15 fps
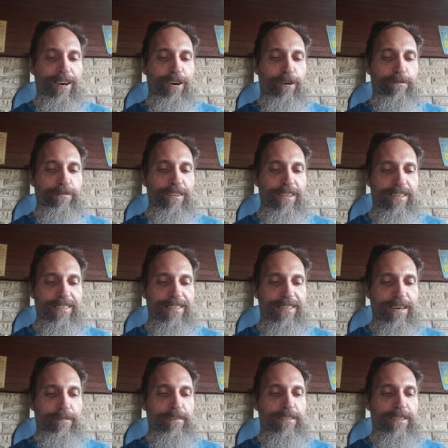after the
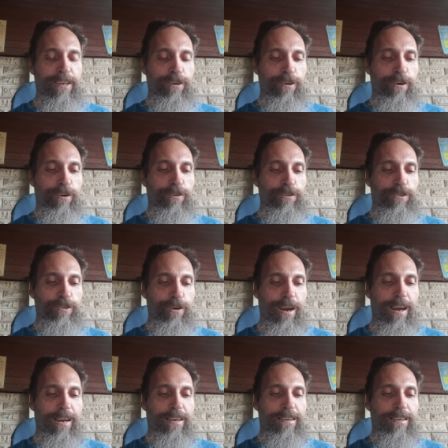70 car
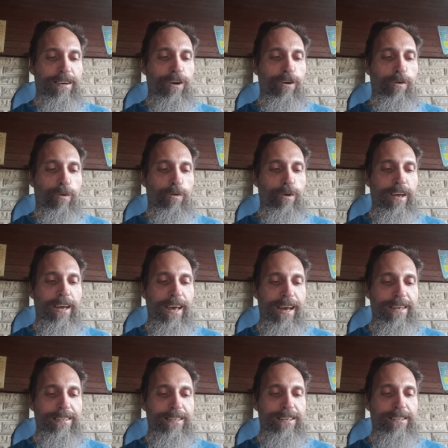train hauling
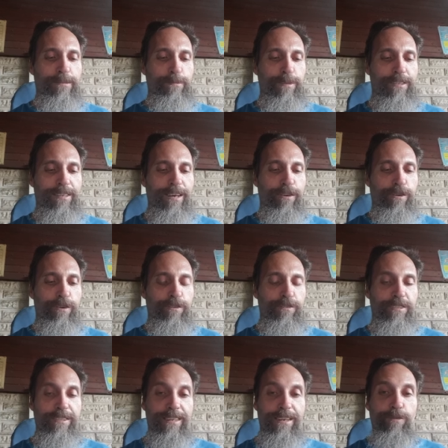hazardous materials
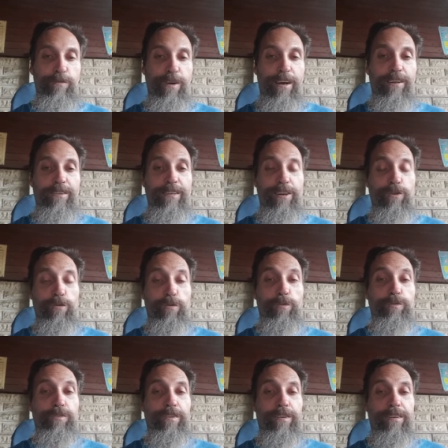derailed in
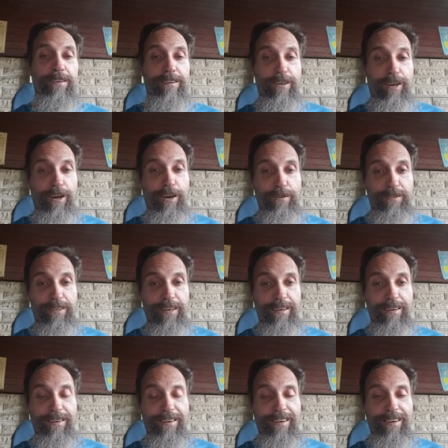North Dakota.
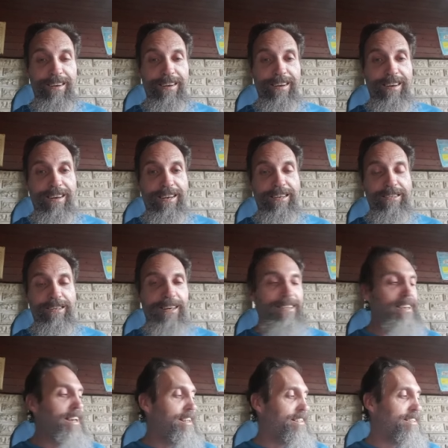So I
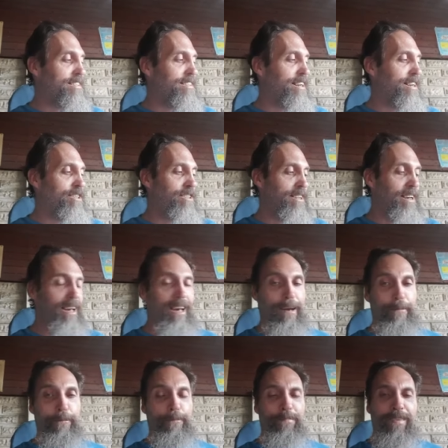think at this stage of the
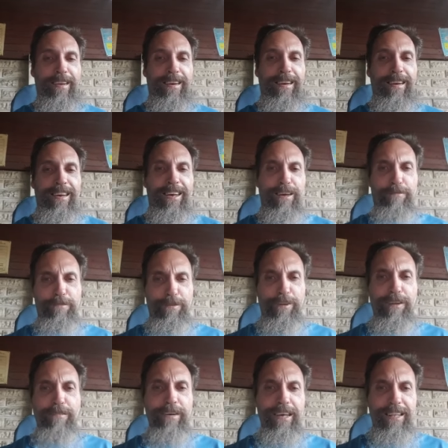game, if you're
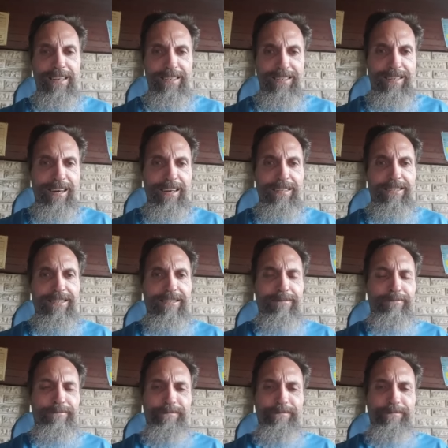living in the States,